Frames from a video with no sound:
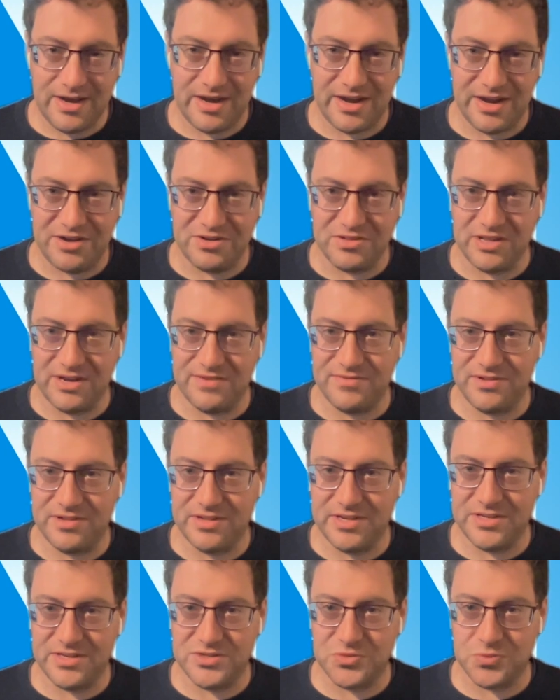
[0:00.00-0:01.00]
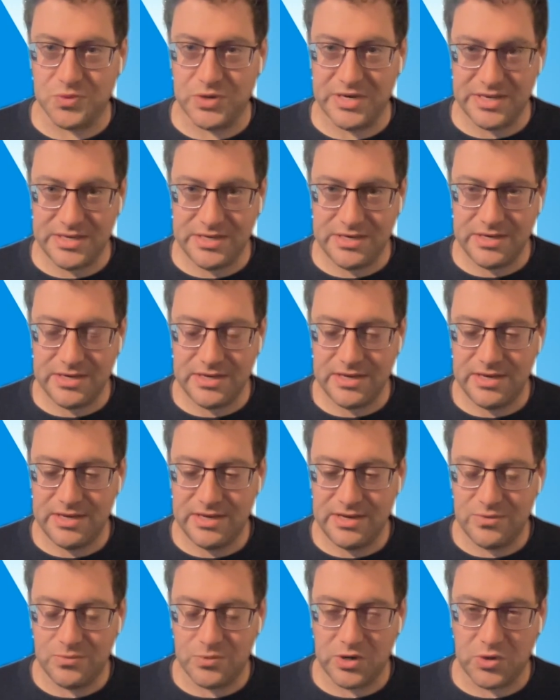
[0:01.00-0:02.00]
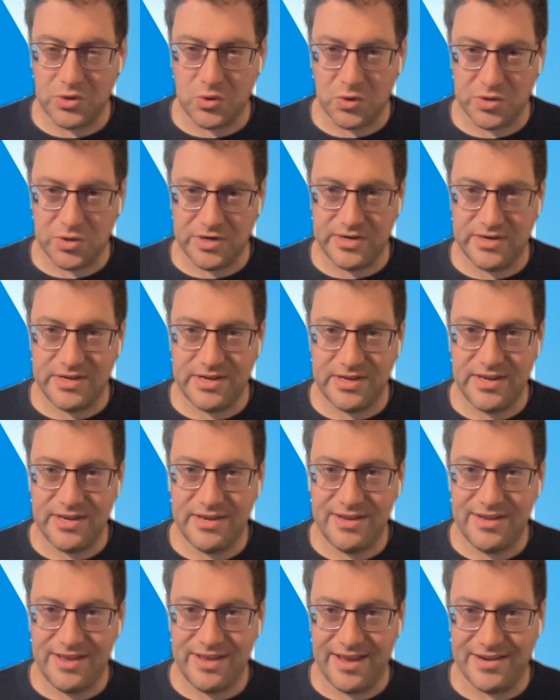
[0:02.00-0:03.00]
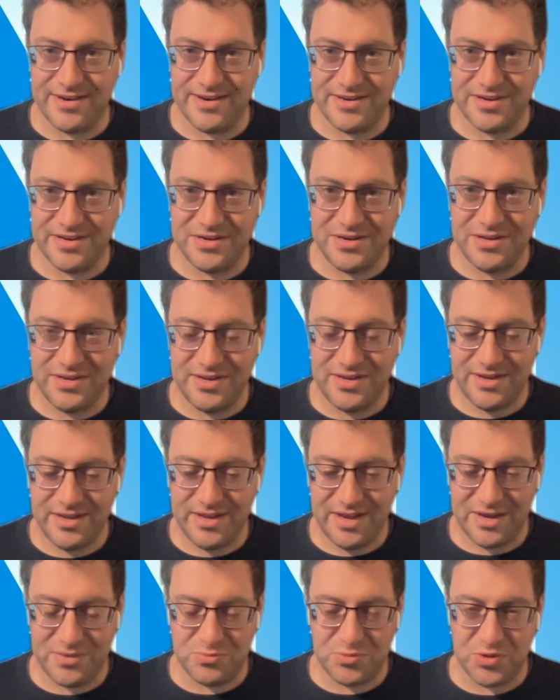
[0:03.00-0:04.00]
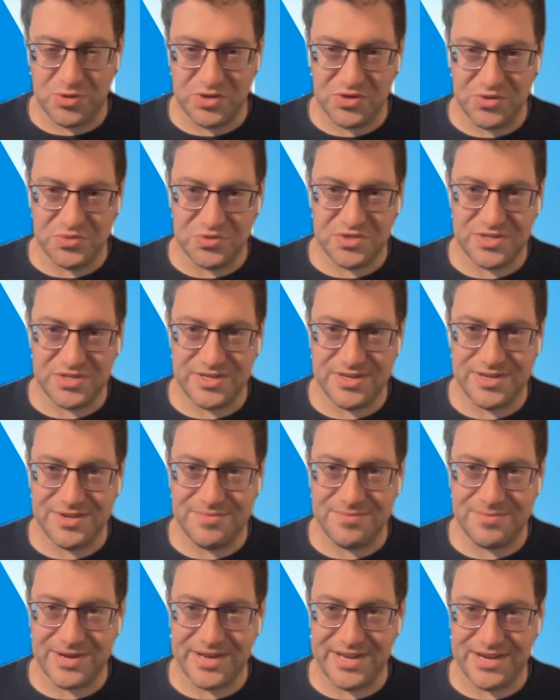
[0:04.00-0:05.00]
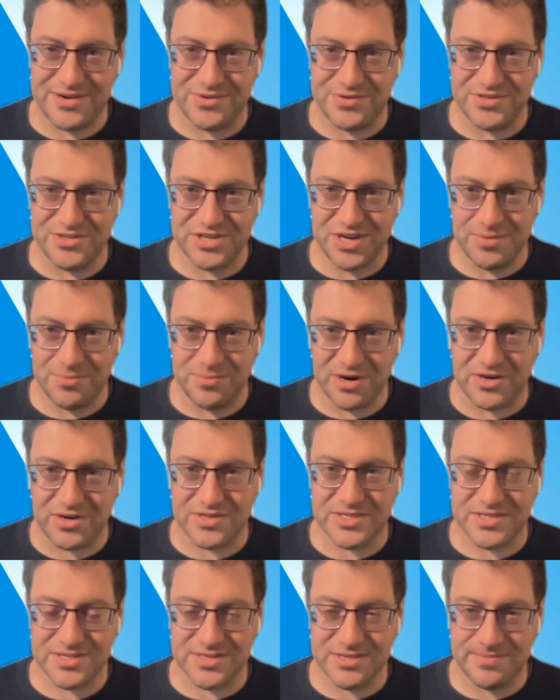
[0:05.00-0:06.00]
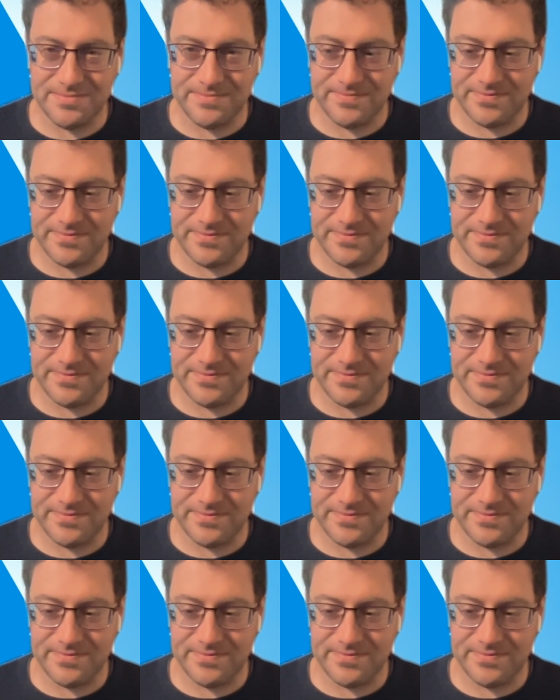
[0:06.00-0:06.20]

A Higher Level is written, recorded, edited, and produced by Aaron J. Marx.